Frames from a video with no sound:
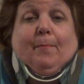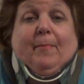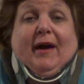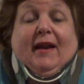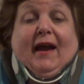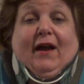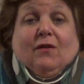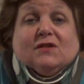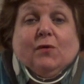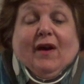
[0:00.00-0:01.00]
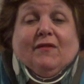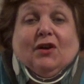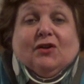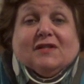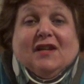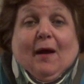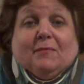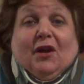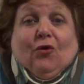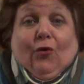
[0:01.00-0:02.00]
But I also haven't
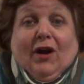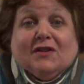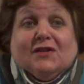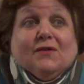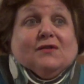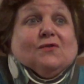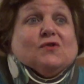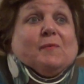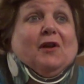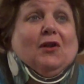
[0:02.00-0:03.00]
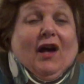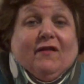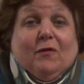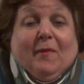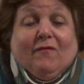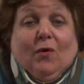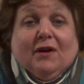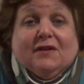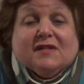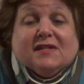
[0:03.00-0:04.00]
stopped at garage sales, and there's been a lot of them I've
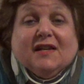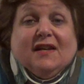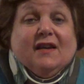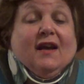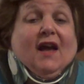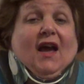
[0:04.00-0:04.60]
wanted to see.